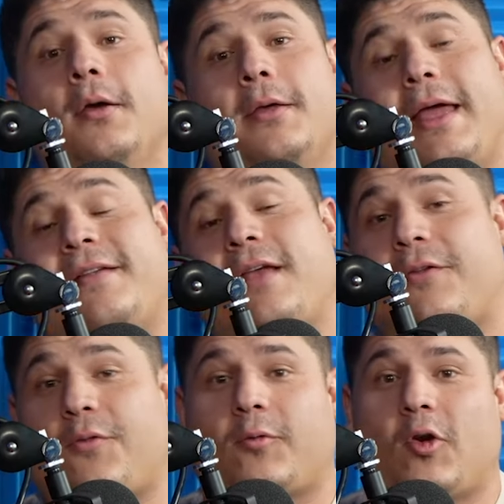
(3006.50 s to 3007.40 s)
Thanks,
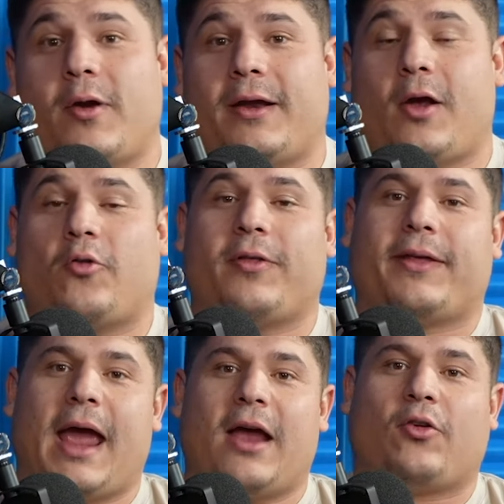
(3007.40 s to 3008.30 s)
guys, for tuning in Coach and the
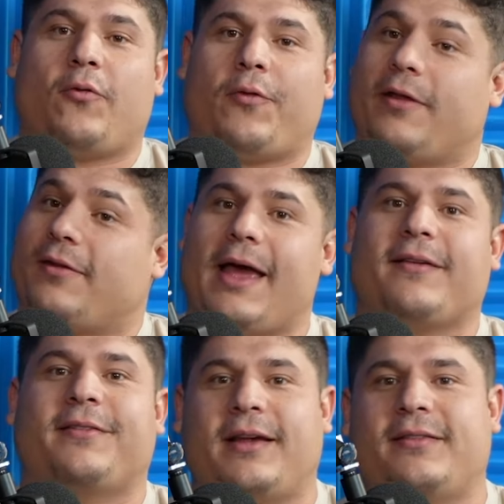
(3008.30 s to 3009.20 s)
Casual for these
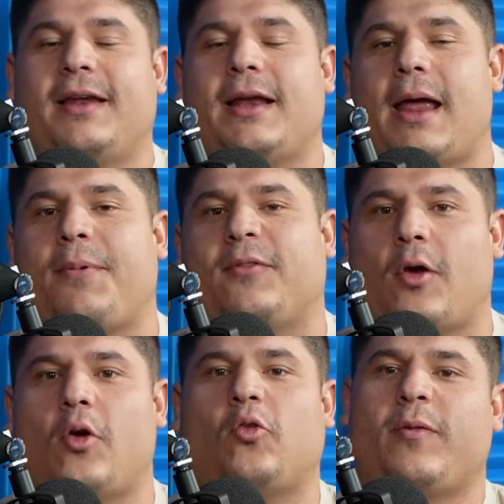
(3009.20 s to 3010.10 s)
last 16
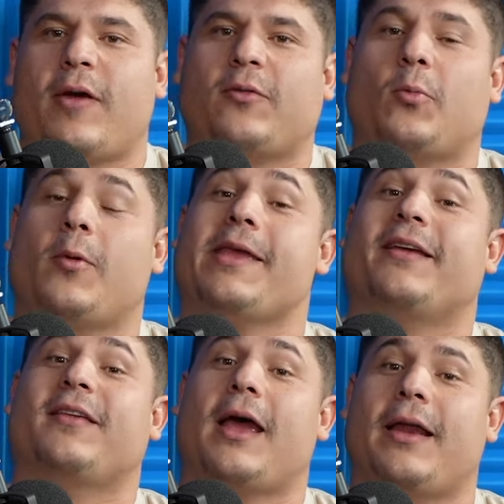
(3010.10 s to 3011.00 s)
episodes. We've got some really
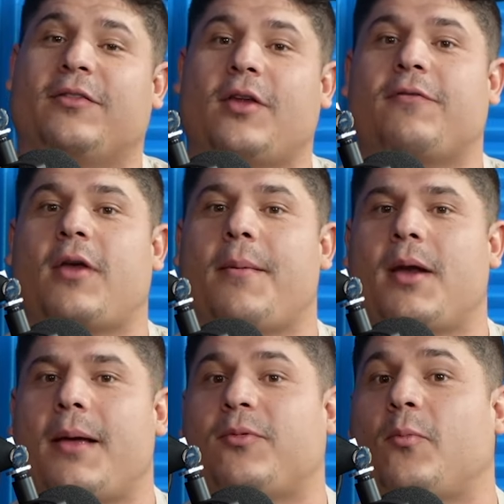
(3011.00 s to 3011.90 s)
exciting stuff
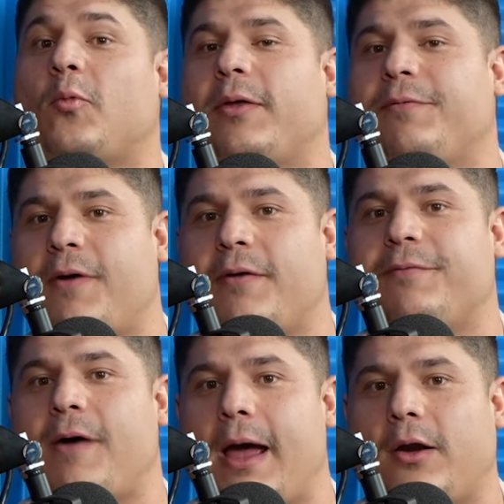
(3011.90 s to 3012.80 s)
coming up, some really fun
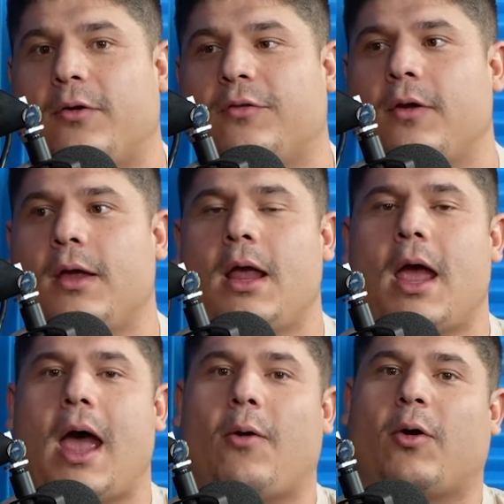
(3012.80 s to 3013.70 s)
fighters.
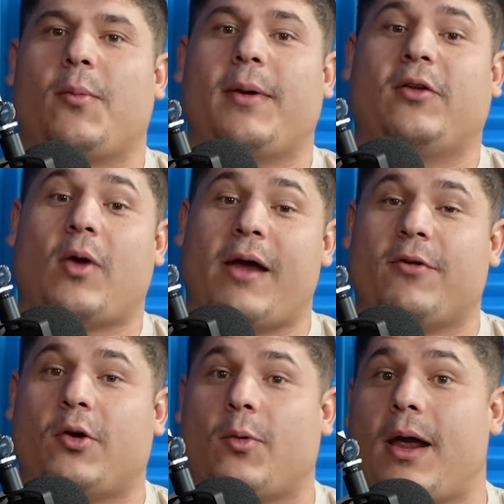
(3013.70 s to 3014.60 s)
Uh, we're going to be
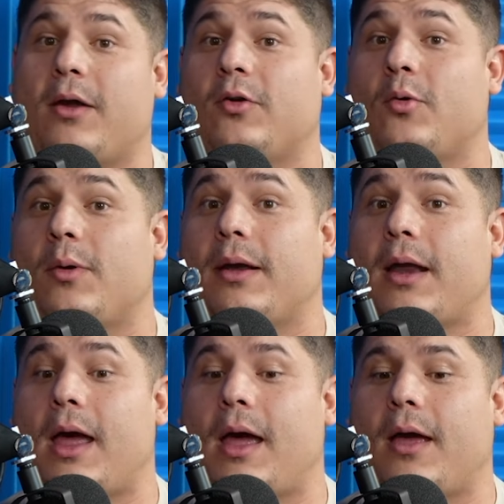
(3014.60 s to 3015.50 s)
traveling around doing
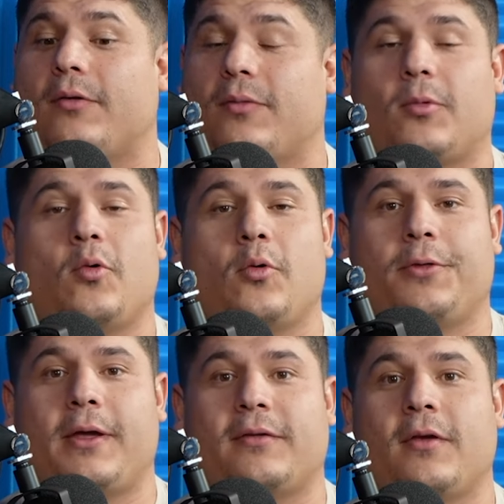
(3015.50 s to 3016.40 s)
uh, some cool
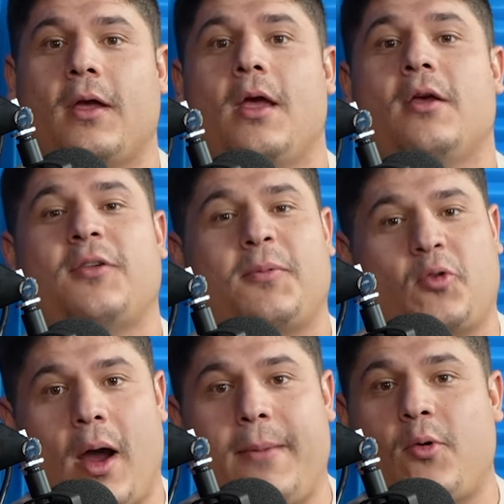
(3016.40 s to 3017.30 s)
things.
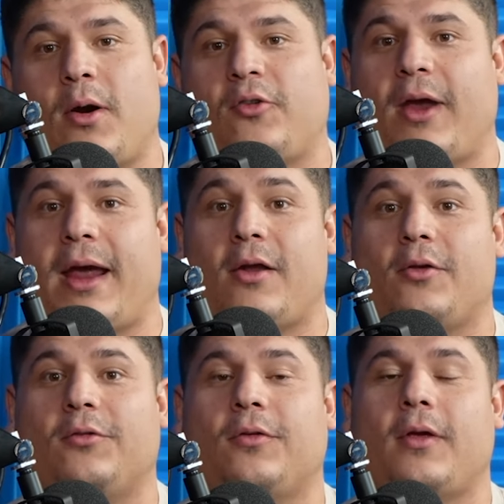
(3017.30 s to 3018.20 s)
Subscribe to our
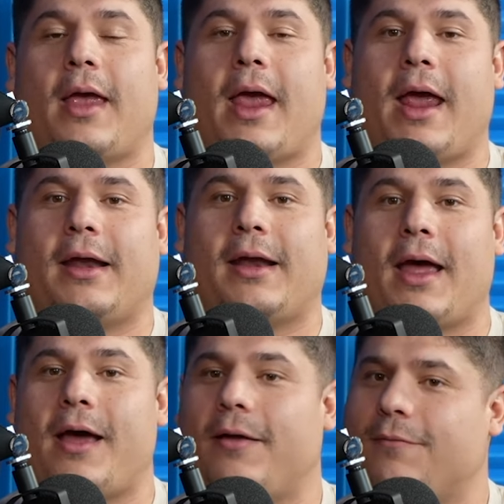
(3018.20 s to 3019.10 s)
channels and
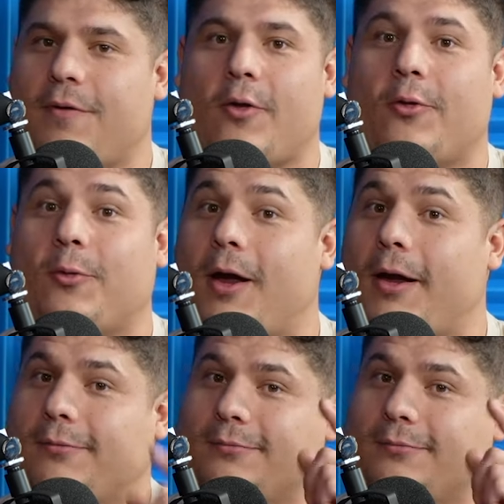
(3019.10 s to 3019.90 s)
uh, follow the ride.